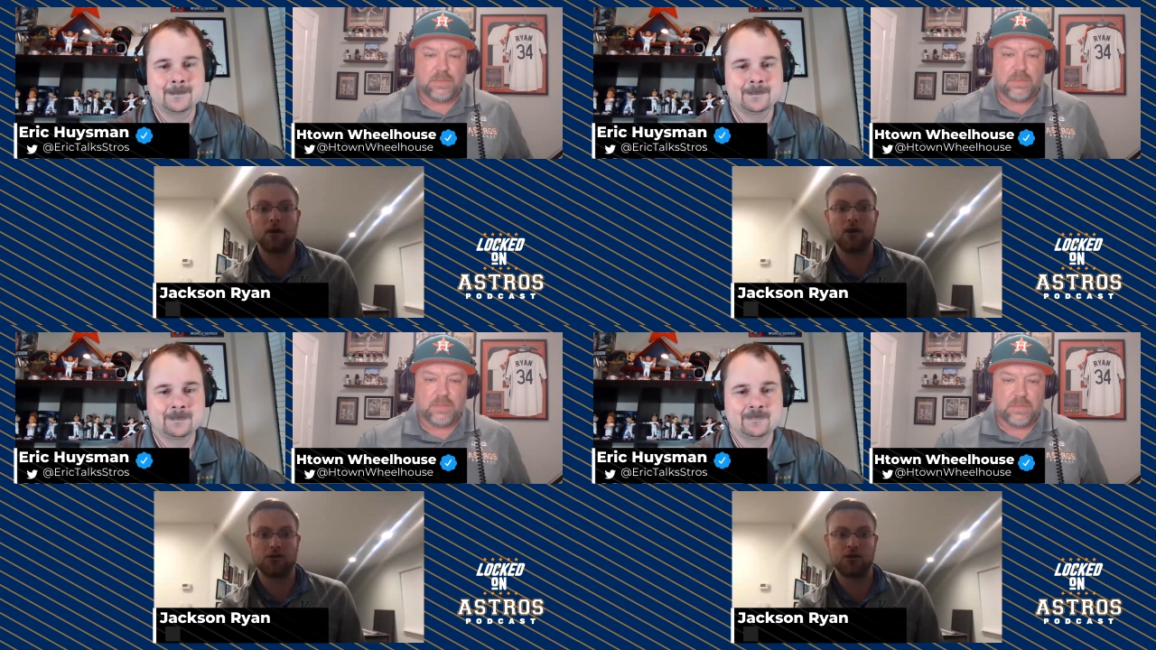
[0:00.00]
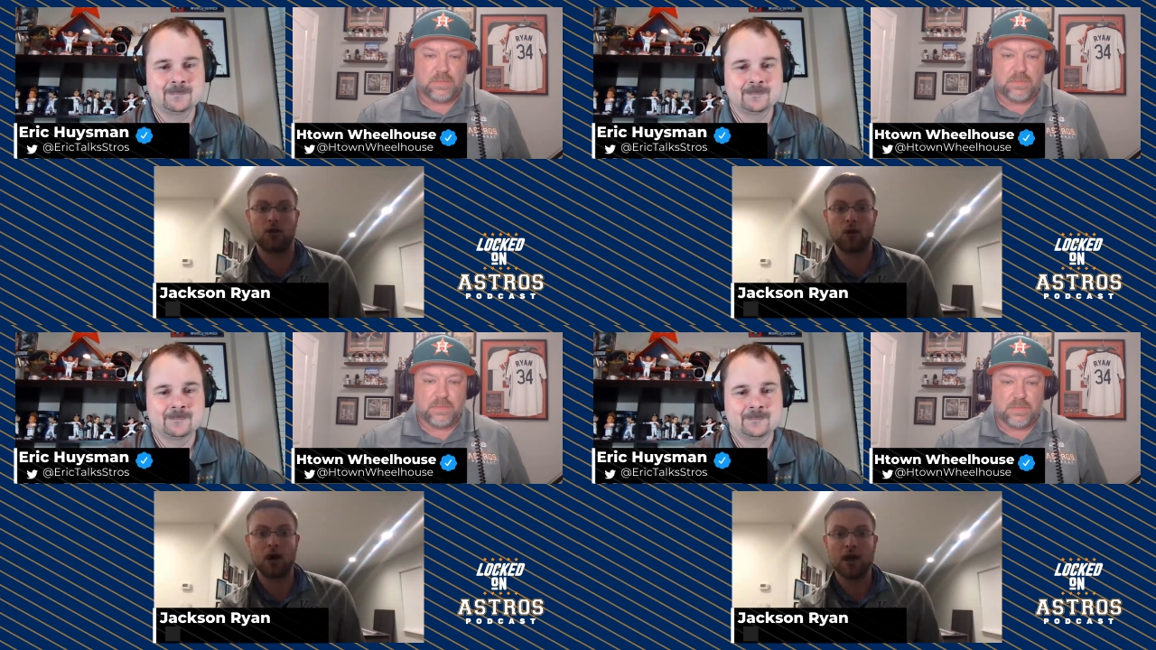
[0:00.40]
Speaker 1: but
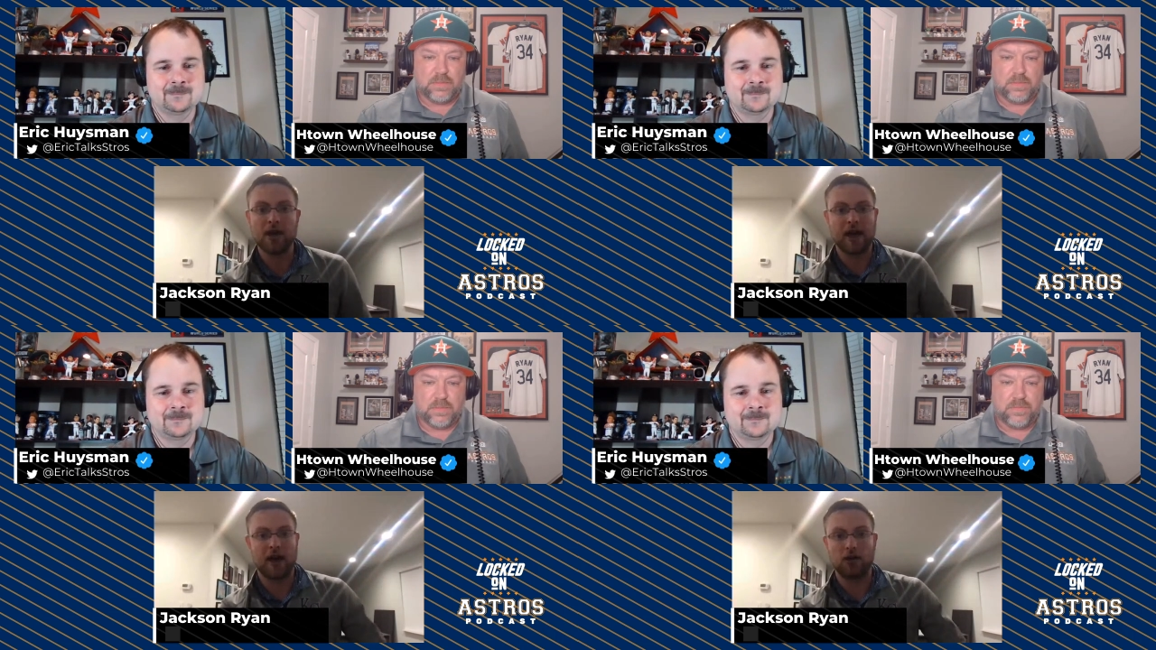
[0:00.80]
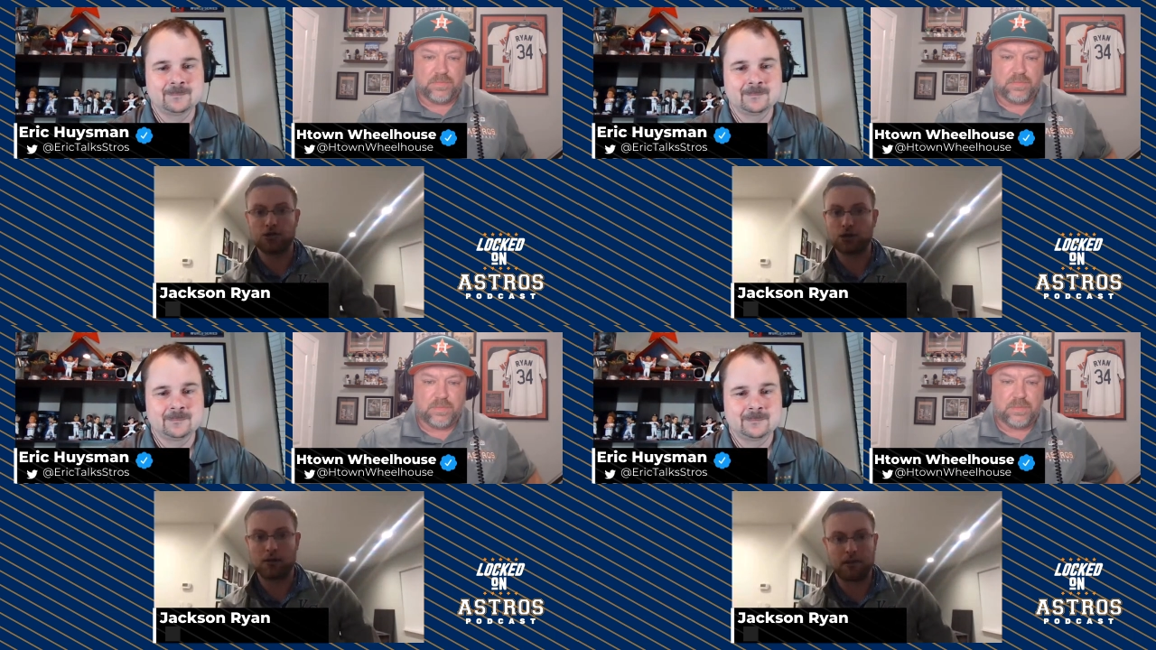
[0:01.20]
also how
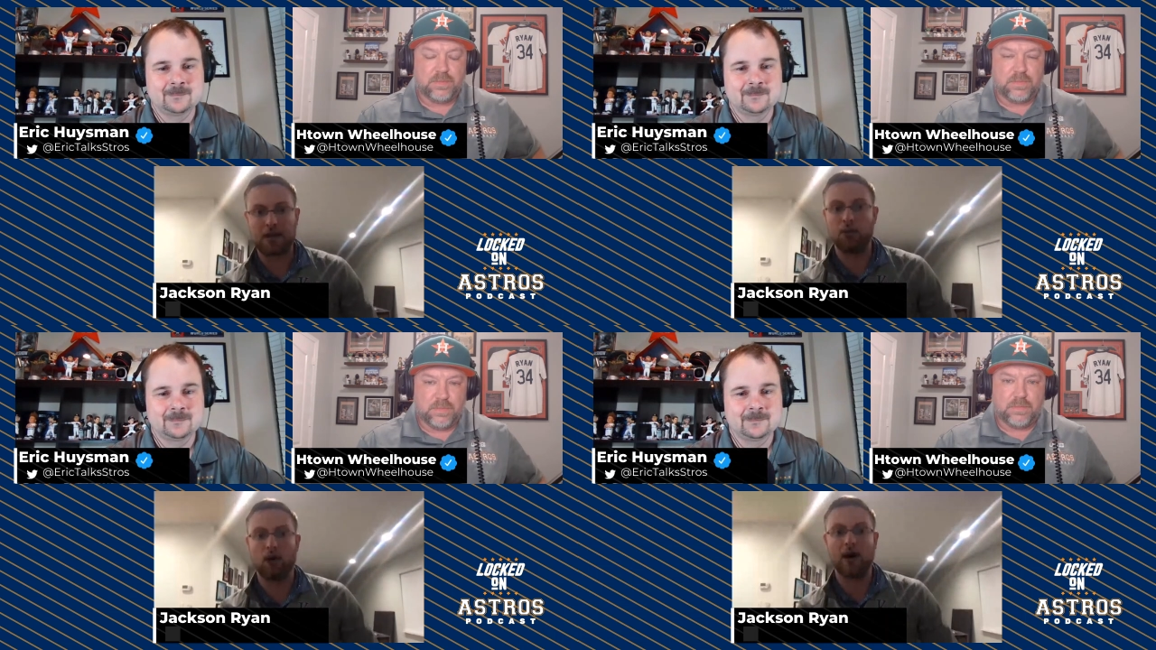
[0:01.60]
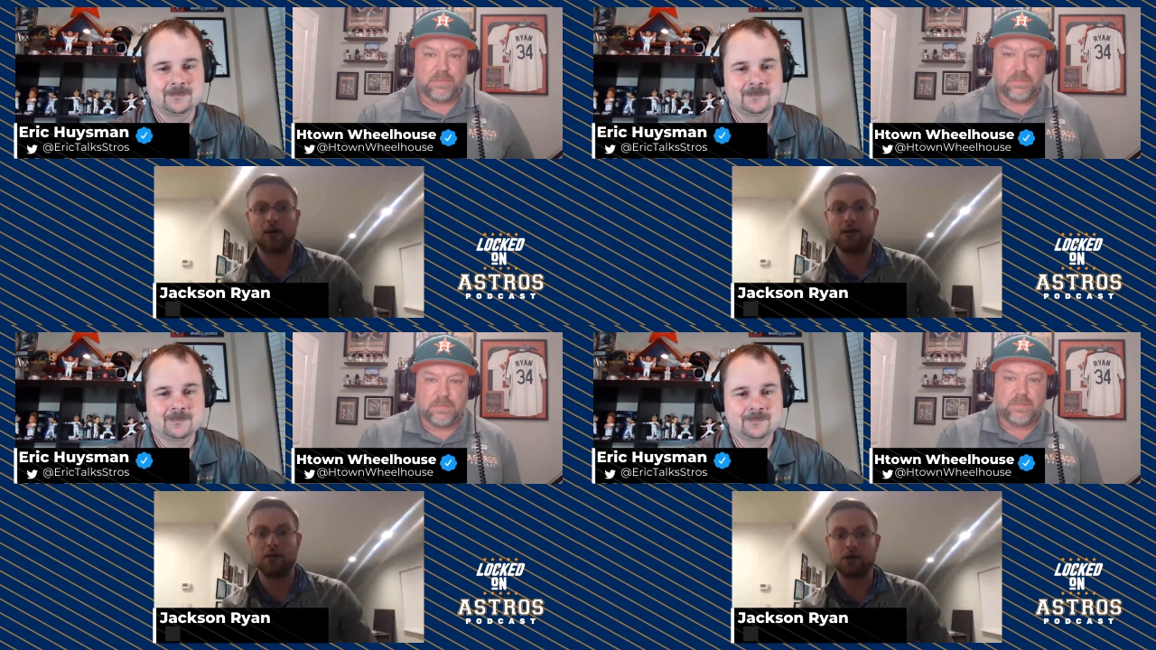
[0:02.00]
to treat people,
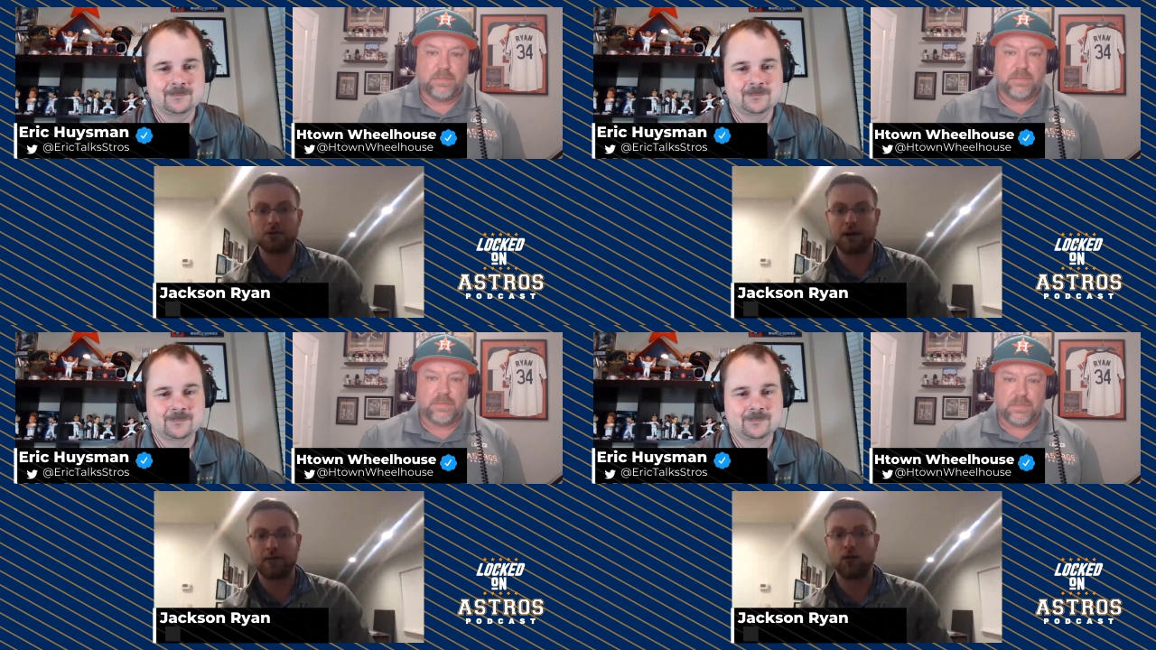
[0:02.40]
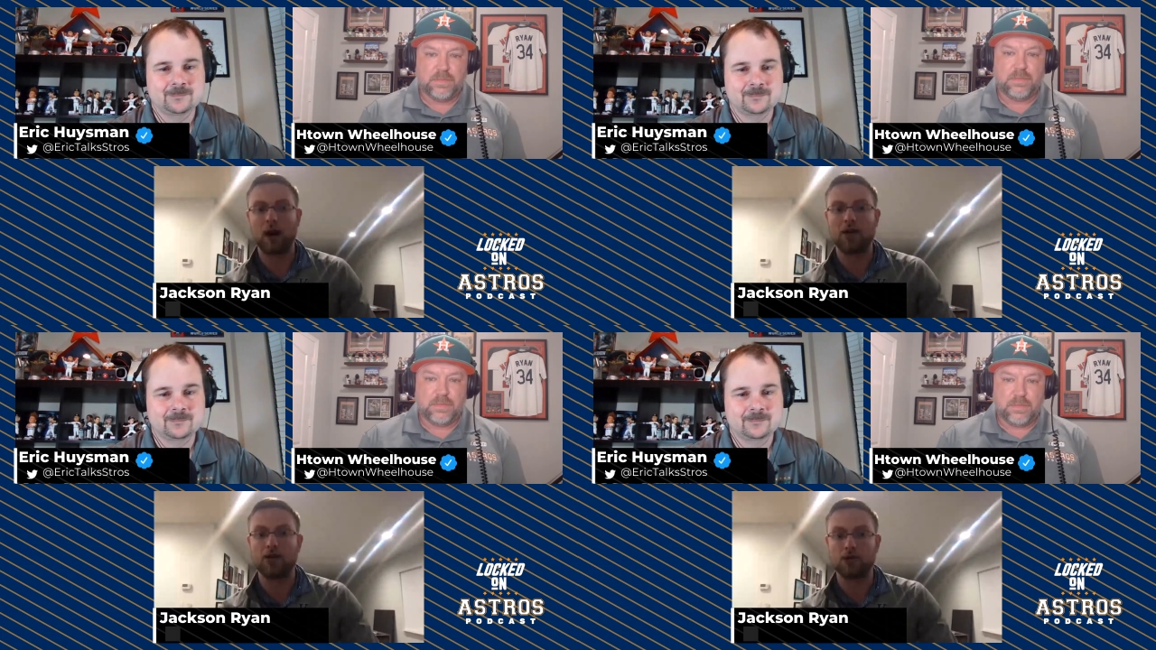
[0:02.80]
how to be
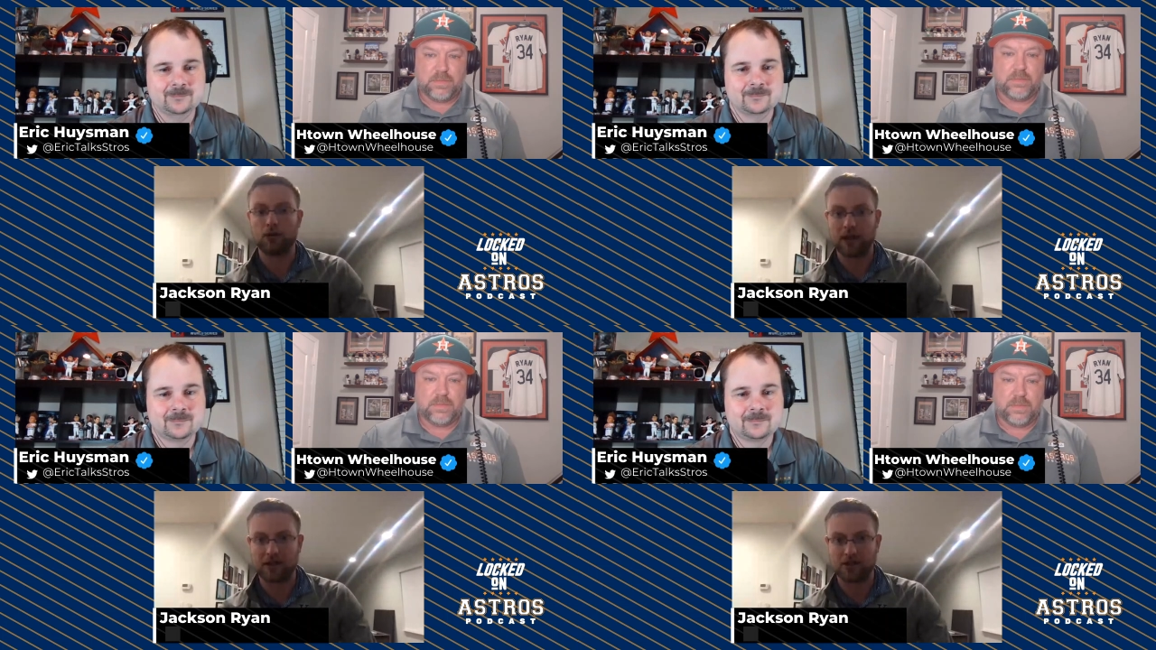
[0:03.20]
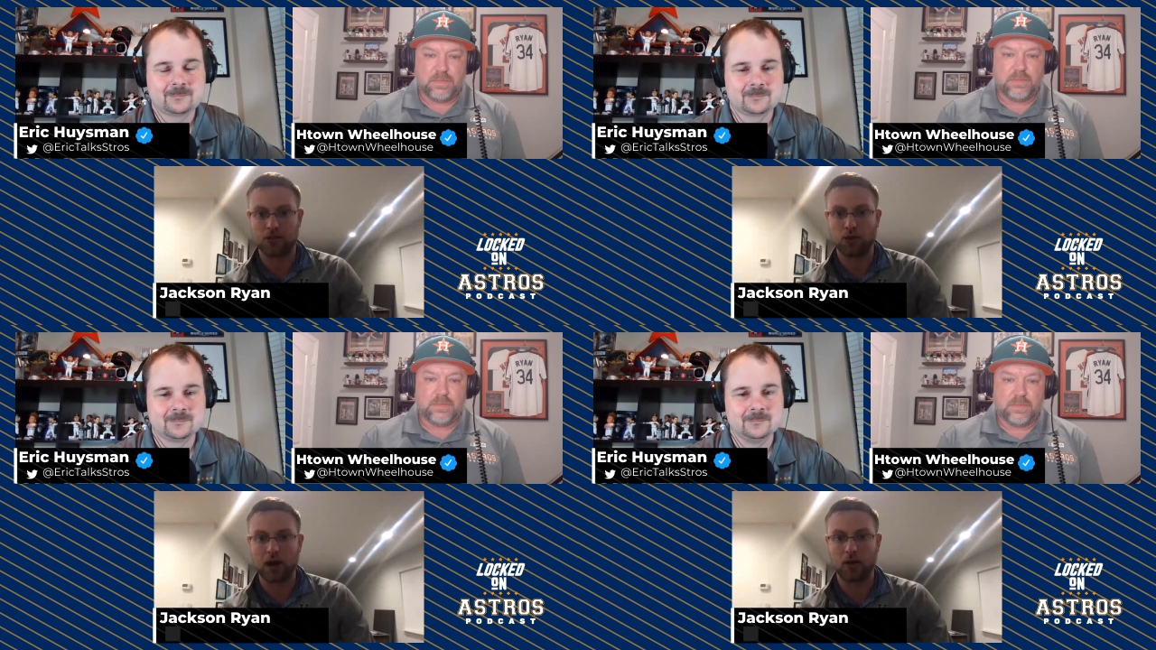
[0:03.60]
respectful, how to do things
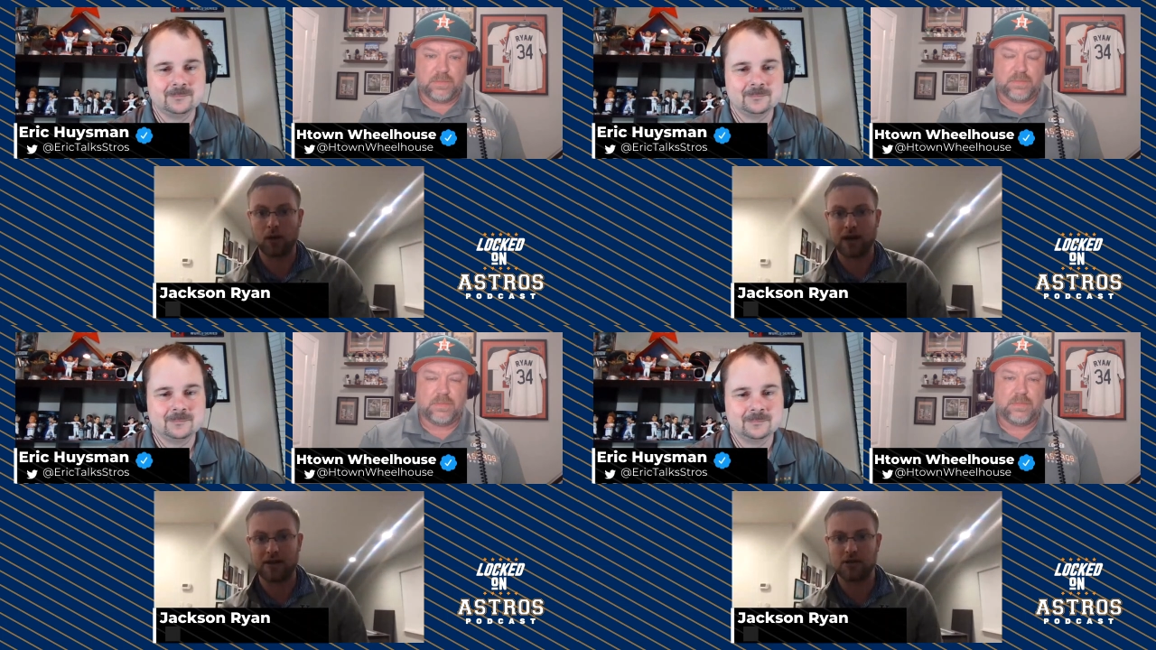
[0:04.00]
the right way.